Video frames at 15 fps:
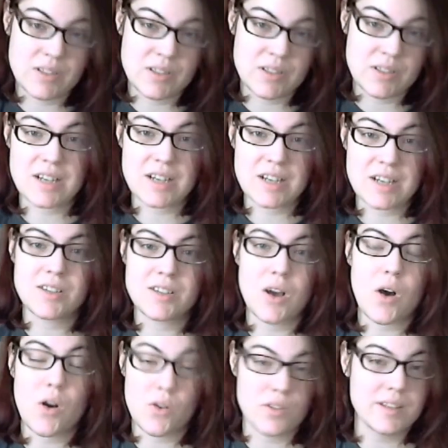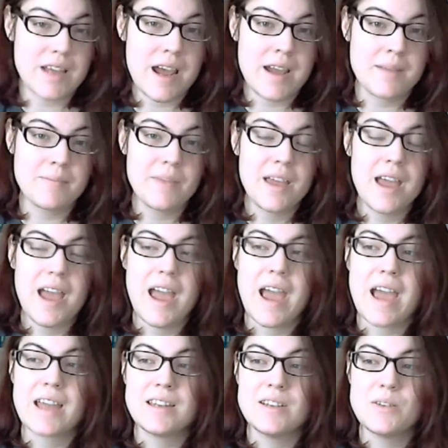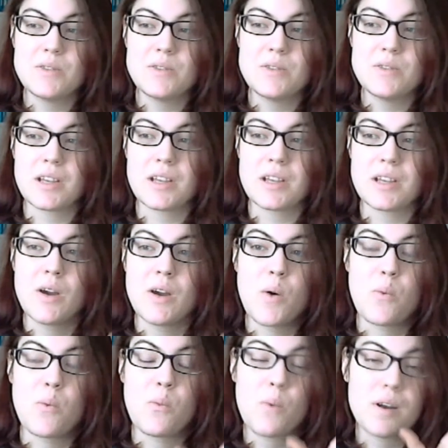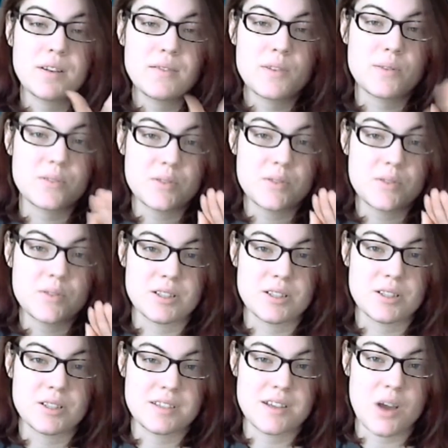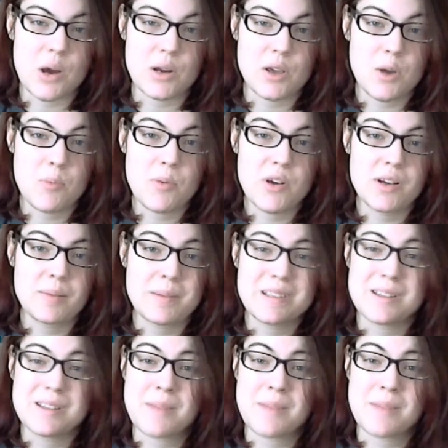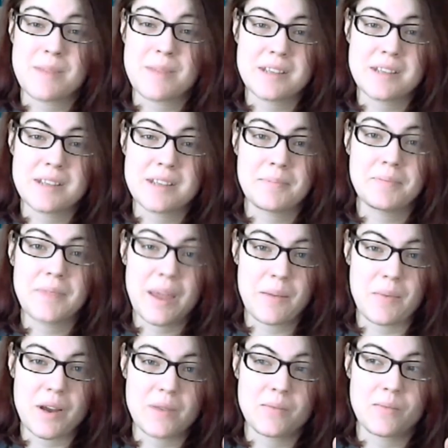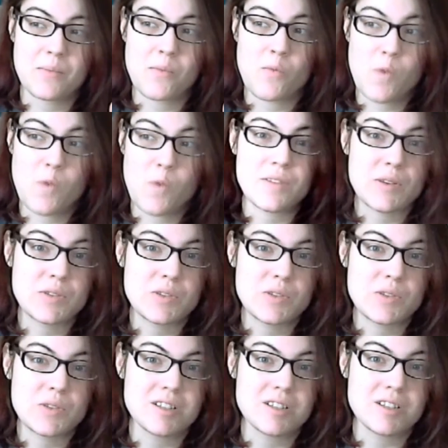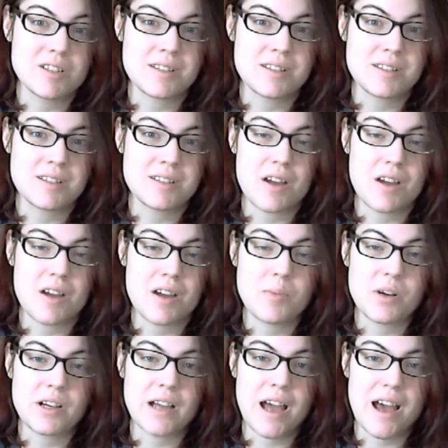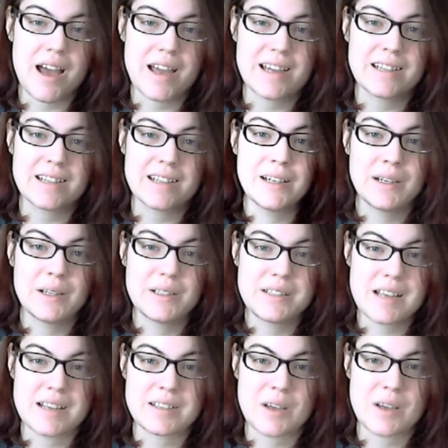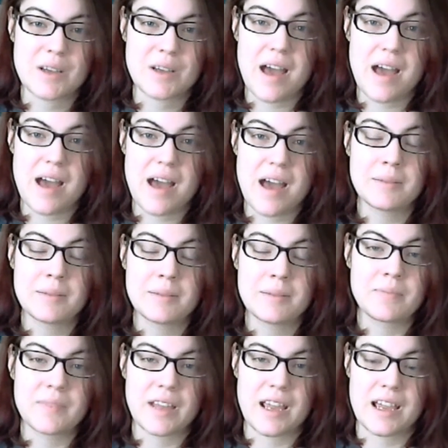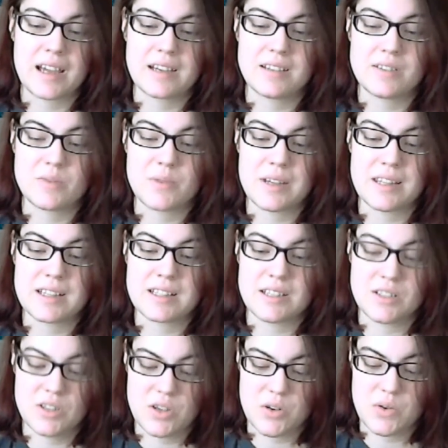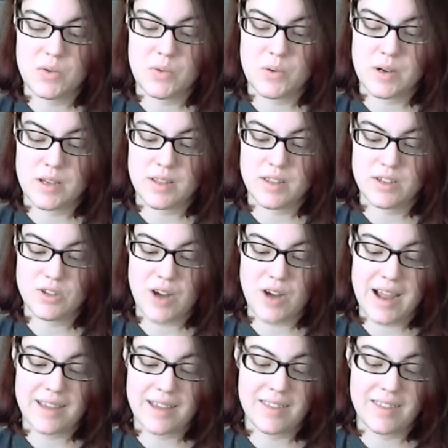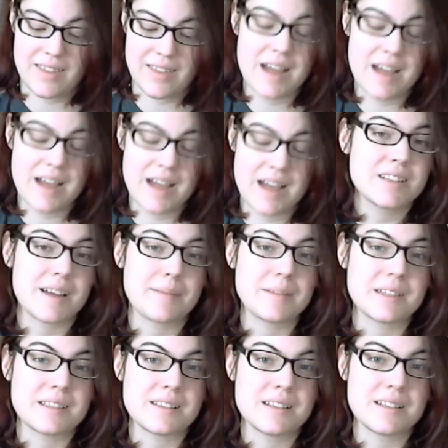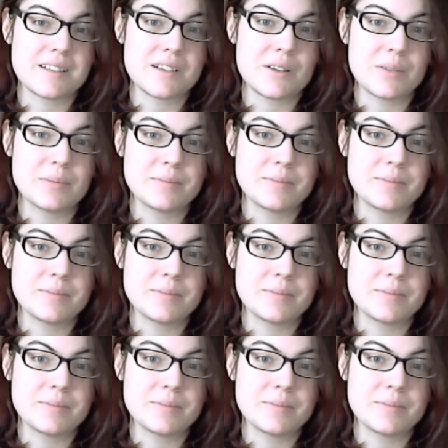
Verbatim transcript: directions all the time and usually one of those directions is the audiobook, but sometimes not. And when one of those directions isn't the audiobook, I tend to go back and re listen to the track that I stopped listening to.